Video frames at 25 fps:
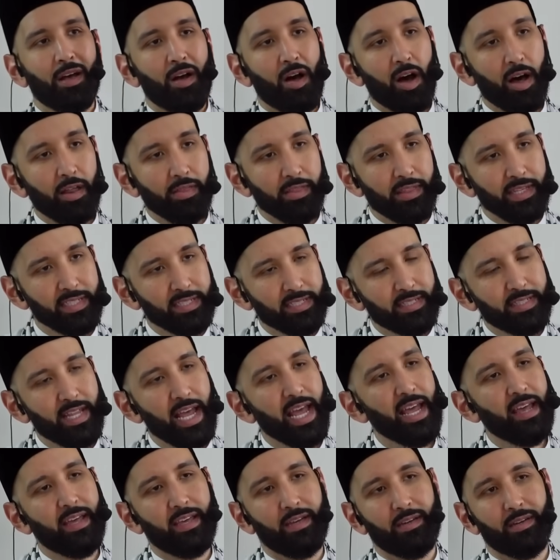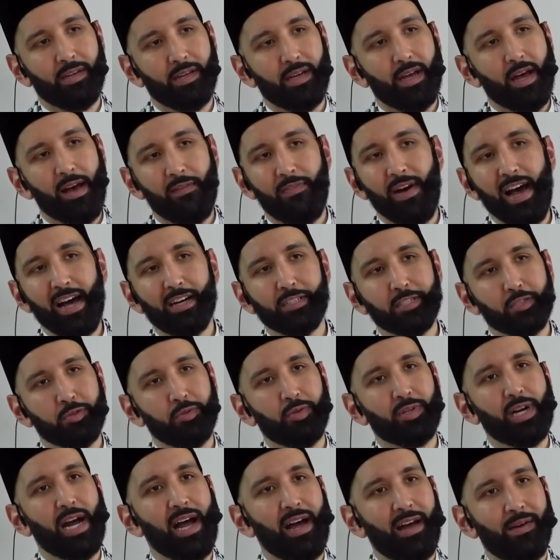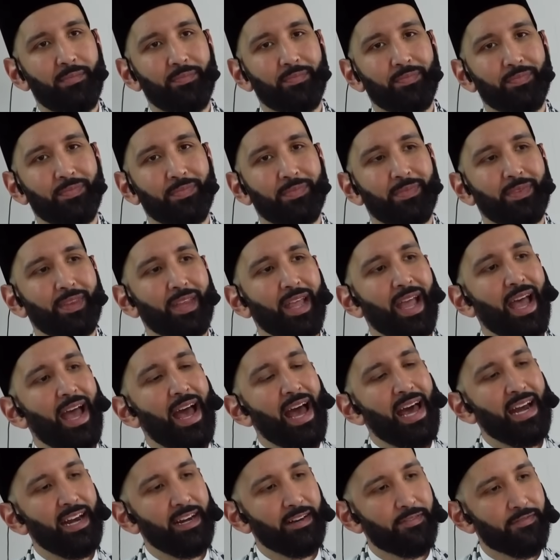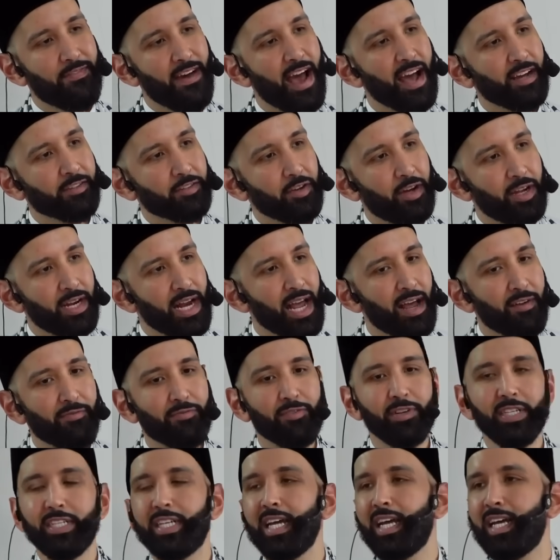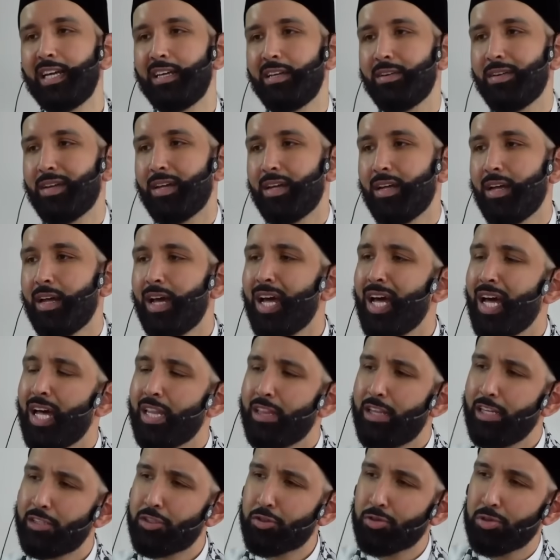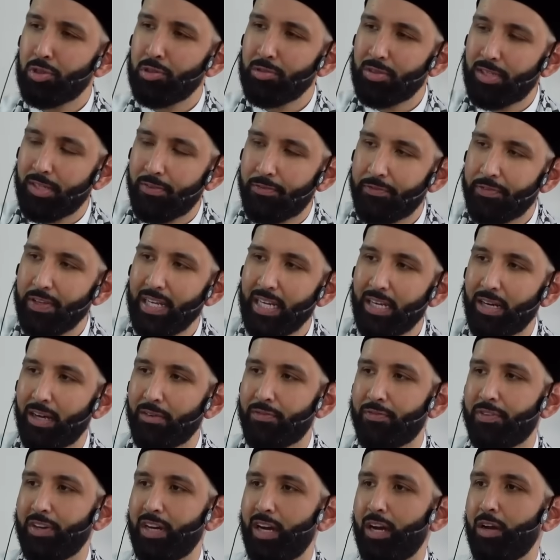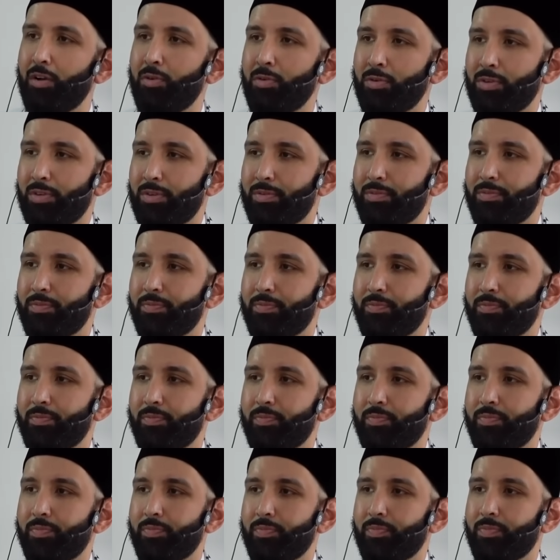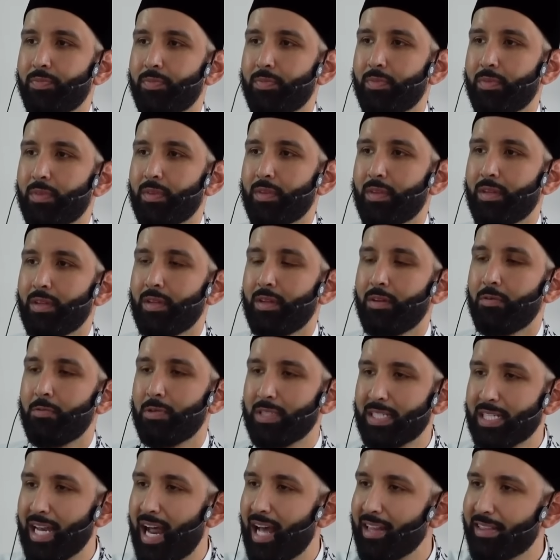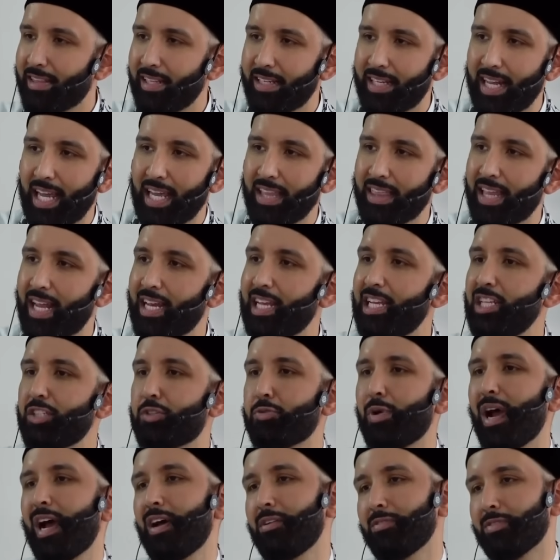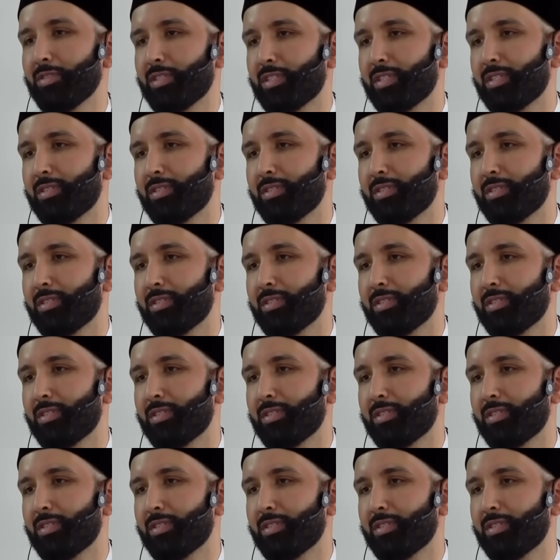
On this day of Ashura, and in fact on every day, the true defeat of Fir'aun was not the day that he drowned.